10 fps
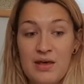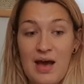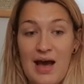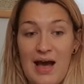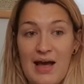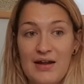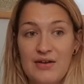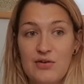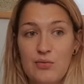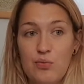
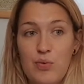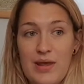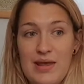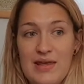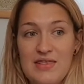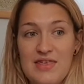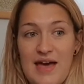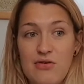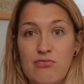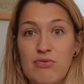And we
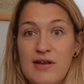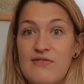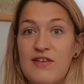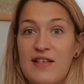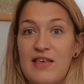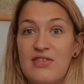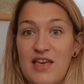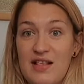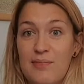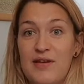then revisit
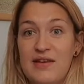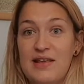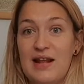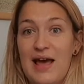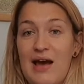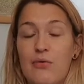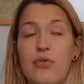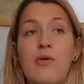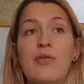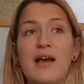this particular house.
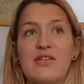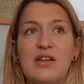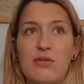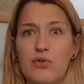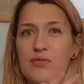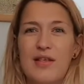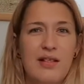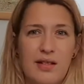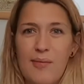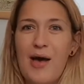So it was actually sort of his
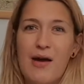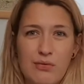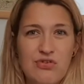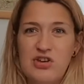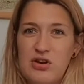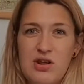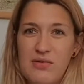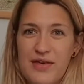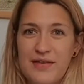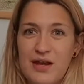summer house studio
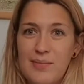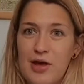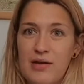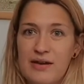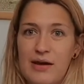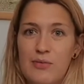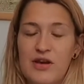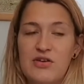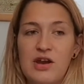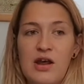thing that he burnt down,
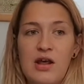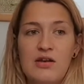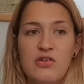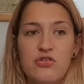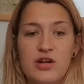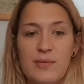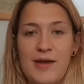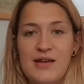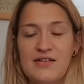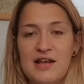which destroyed the
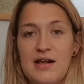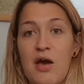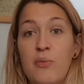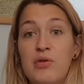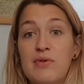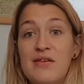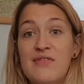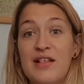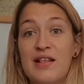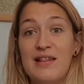painting. And we
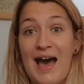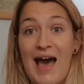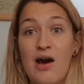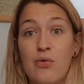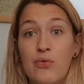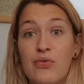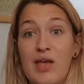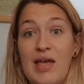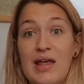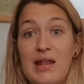revisit the house
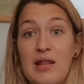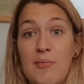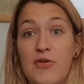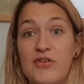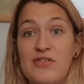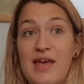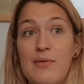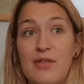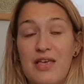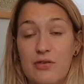in the modern day
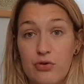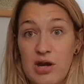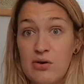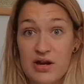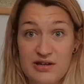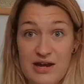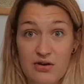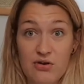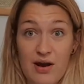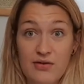with his
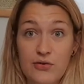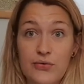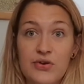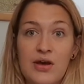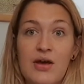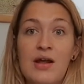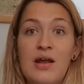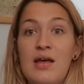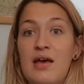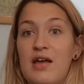great-great-granddaughter,
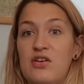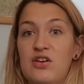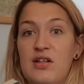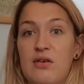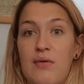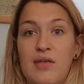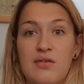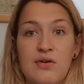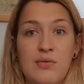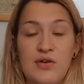and she's going
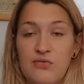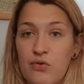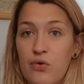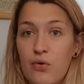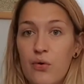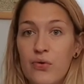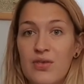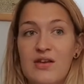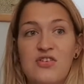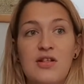through a divorce,
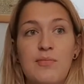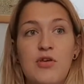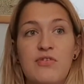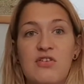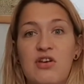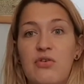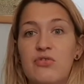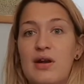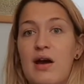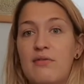and she's moved her
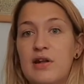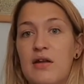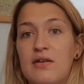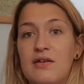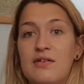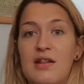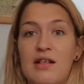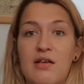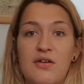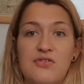children out of London to
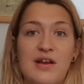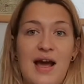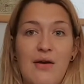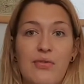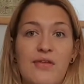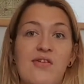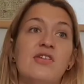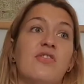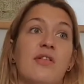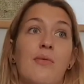this country house that she
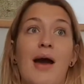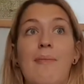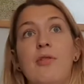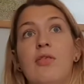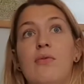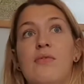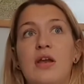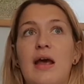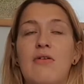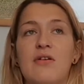just so happens to have
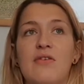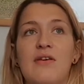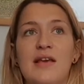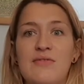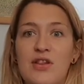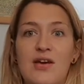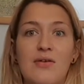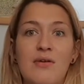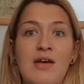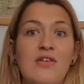inherited, even
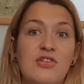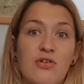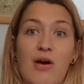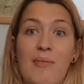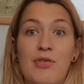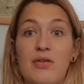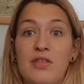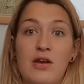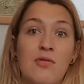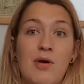though she's got
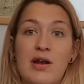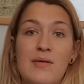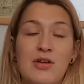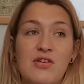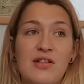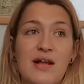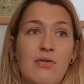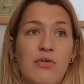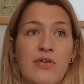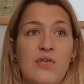absolutely no money, but she's now
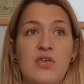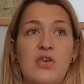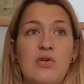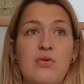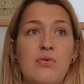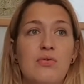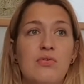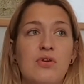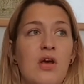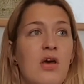got this
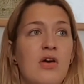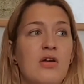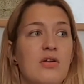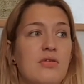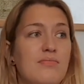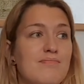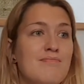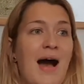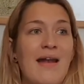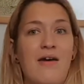huge
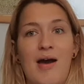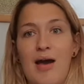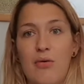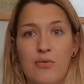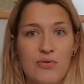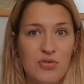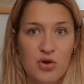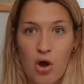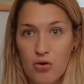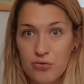manor house in the
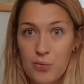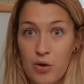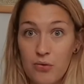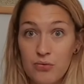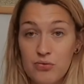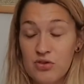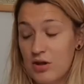Cotswolds.